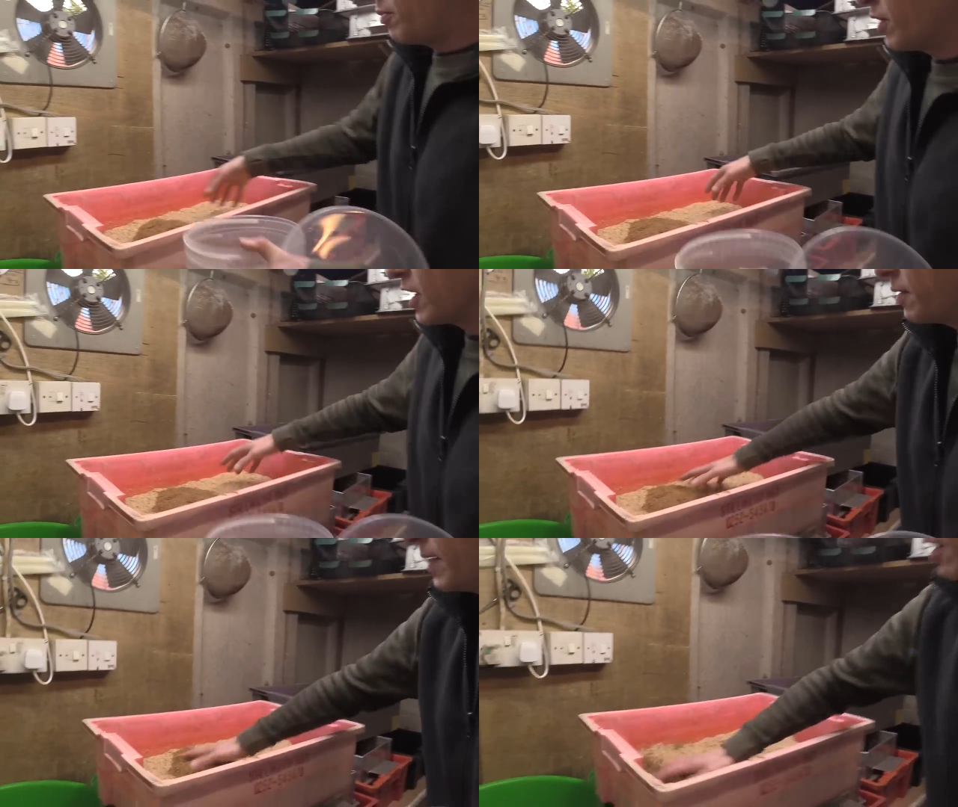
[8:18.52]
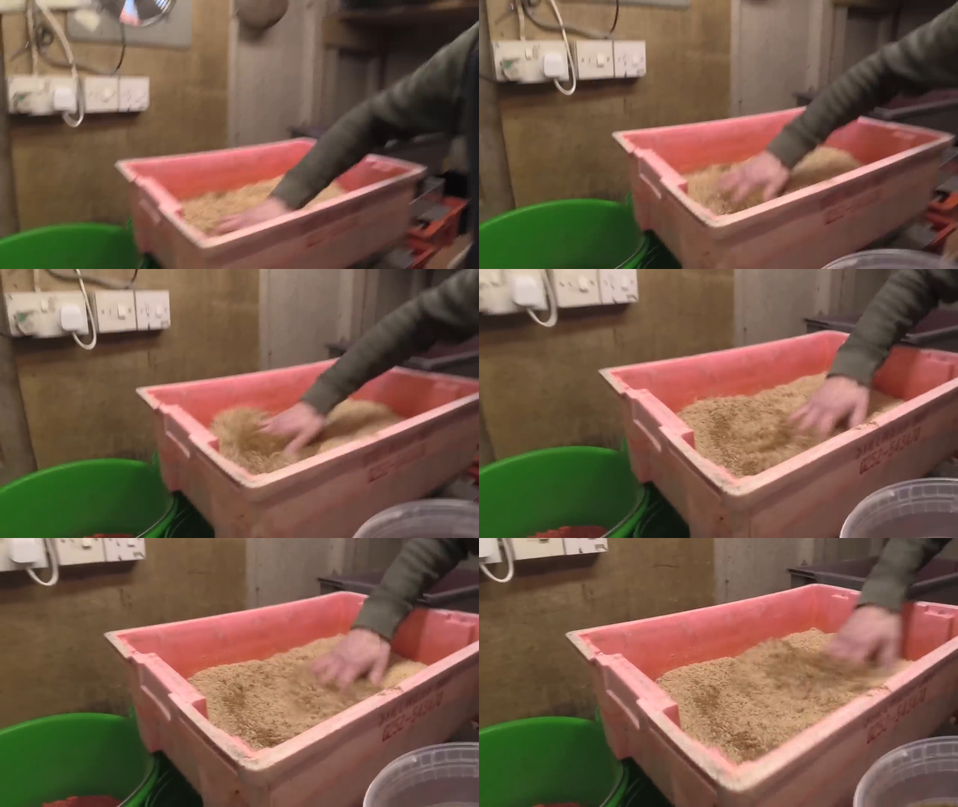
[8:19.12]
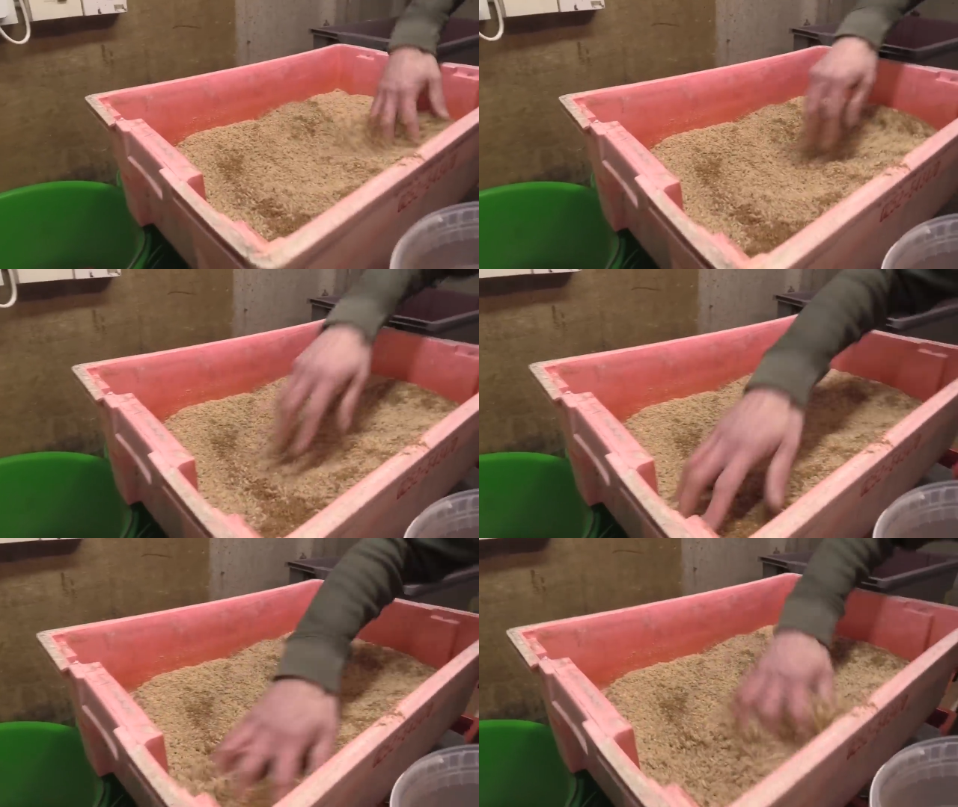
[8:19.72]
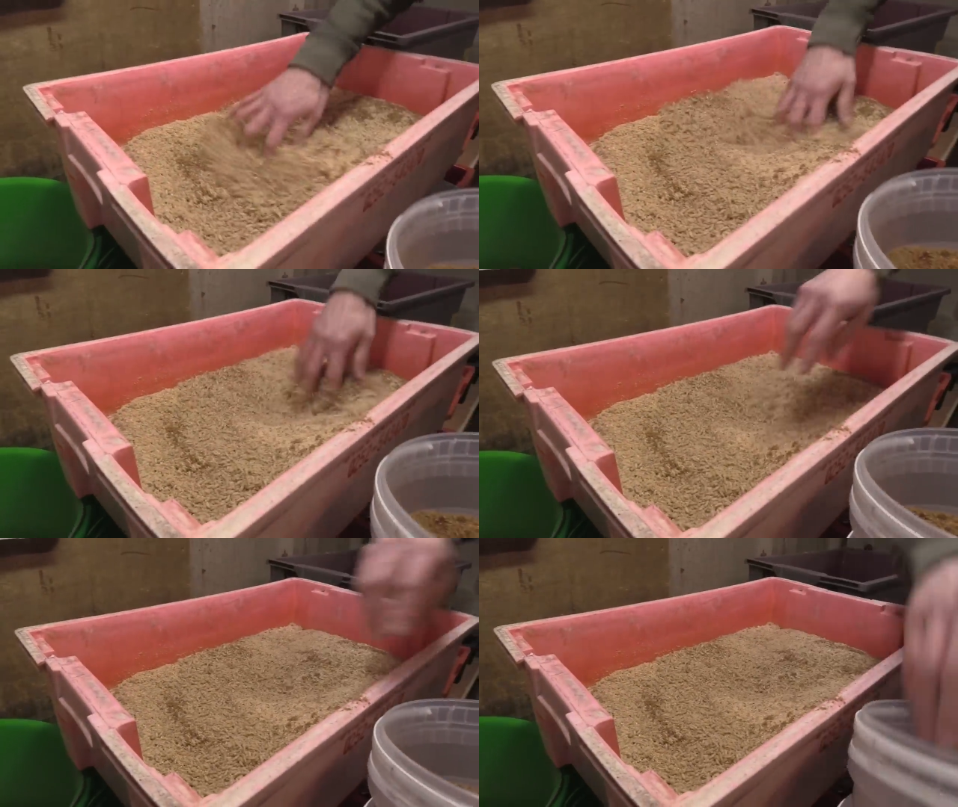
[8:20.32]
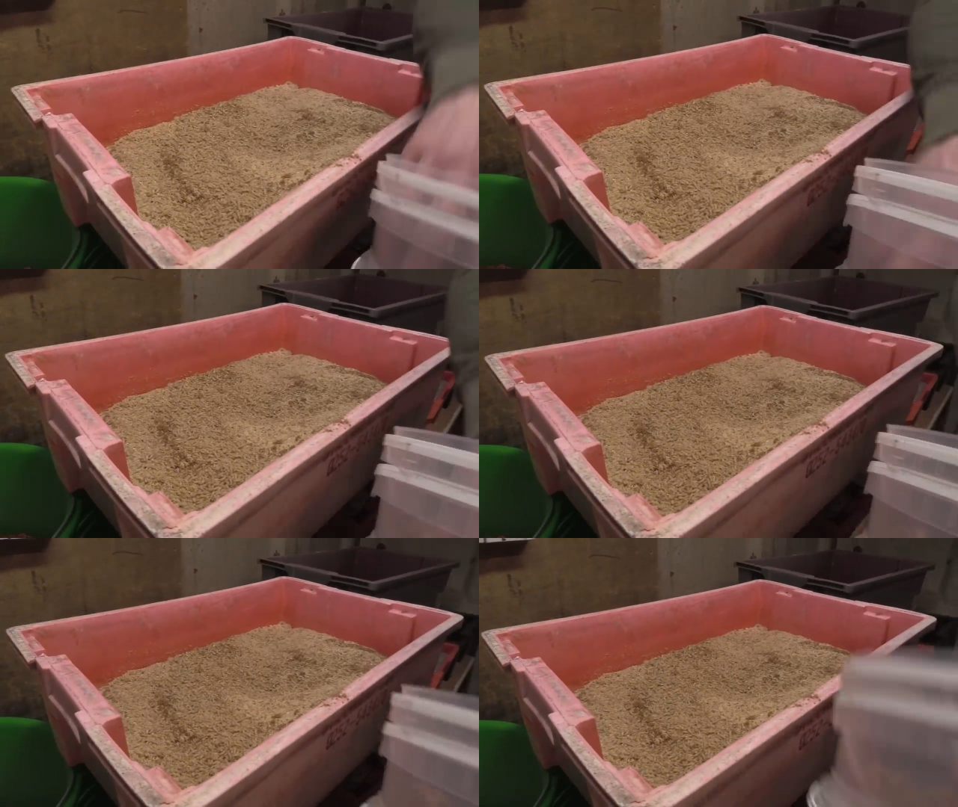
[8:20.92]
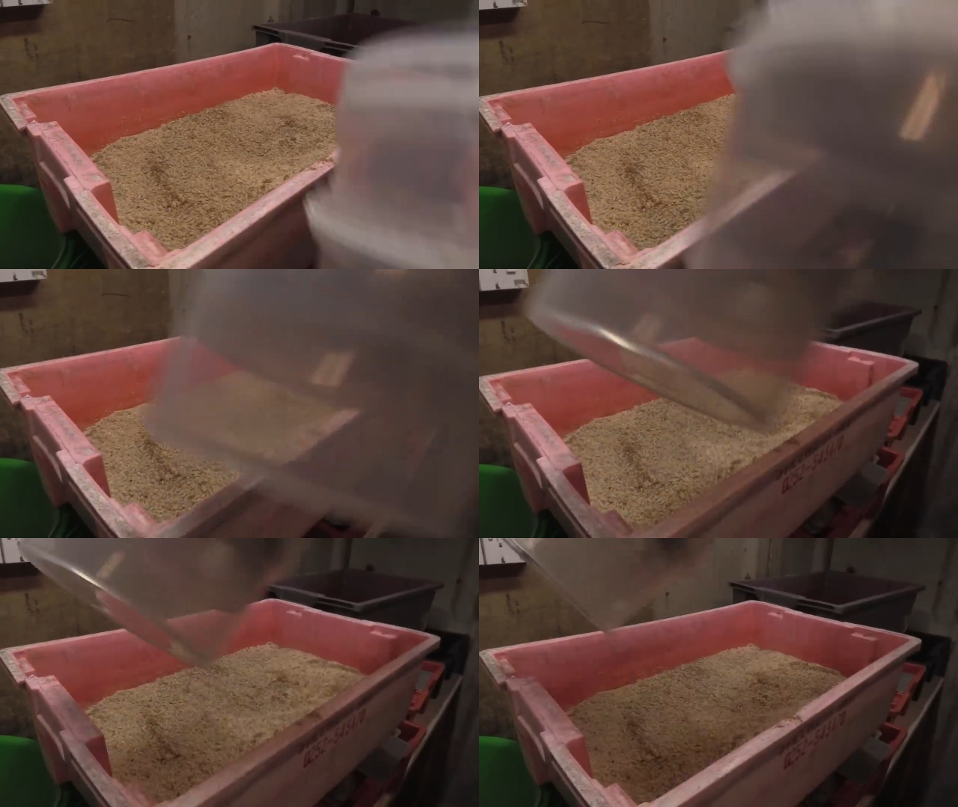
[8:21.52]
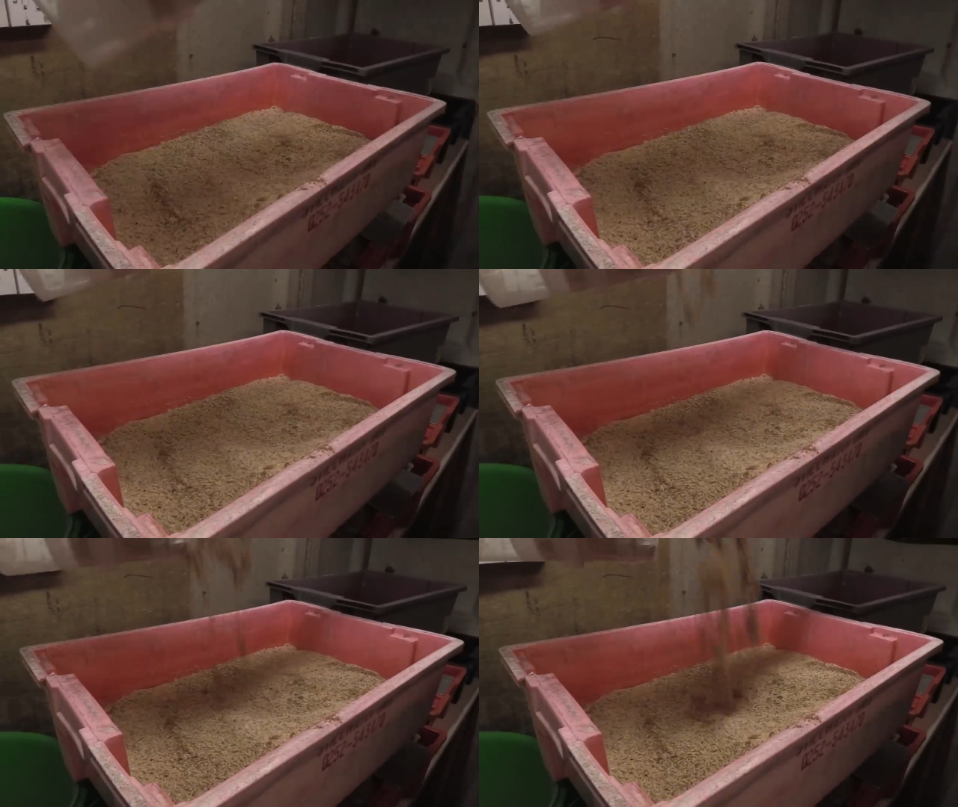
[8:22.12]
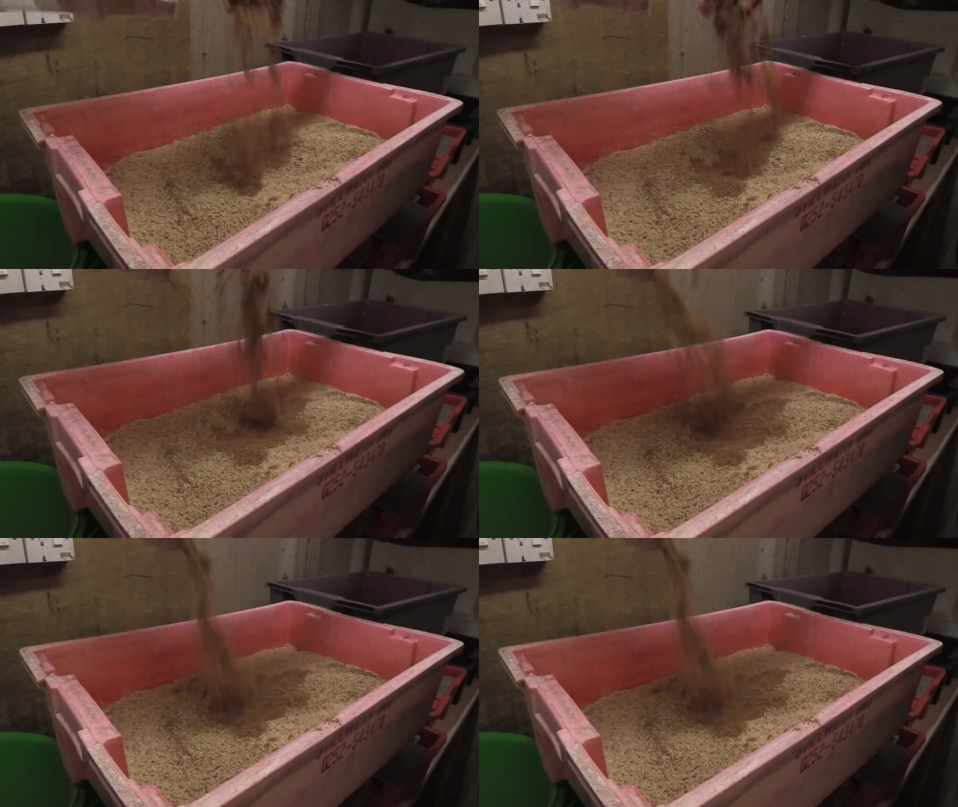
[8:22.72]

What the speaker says: No face is visible, so there are no lips to read.